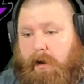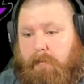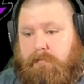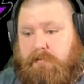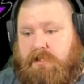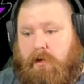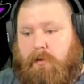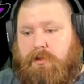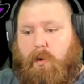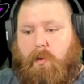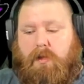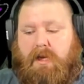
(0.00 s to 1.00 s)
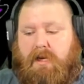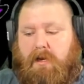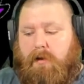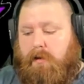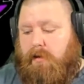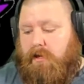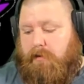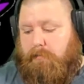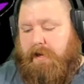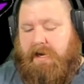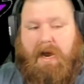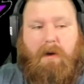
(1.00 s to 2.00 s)
So the only
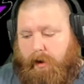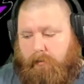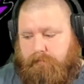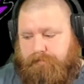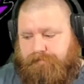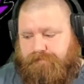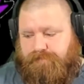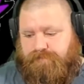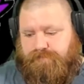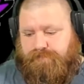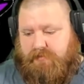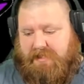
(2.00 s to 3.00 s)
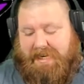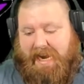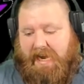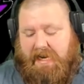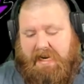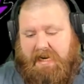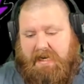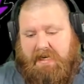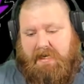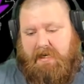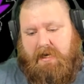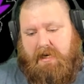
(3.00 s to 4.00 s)
complaint I would have, honestly,
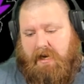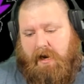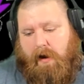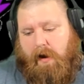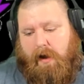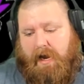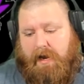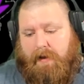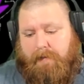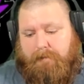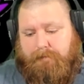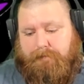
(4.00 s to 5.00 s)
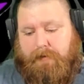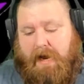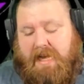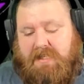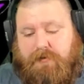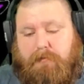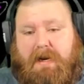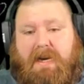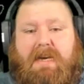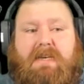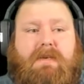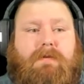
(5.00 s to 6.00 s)
is
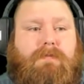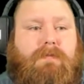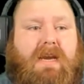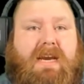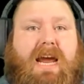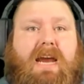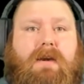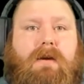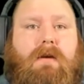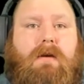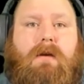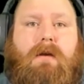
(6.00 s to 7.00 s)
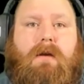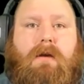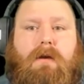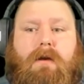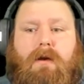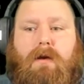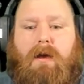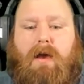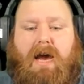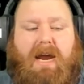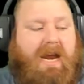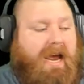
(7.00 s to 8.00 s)
the camera could be
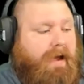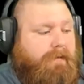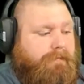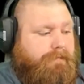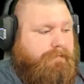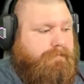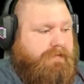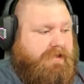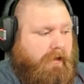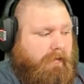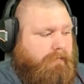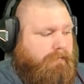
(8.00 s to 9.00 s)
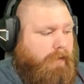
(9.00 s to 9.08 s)
better. The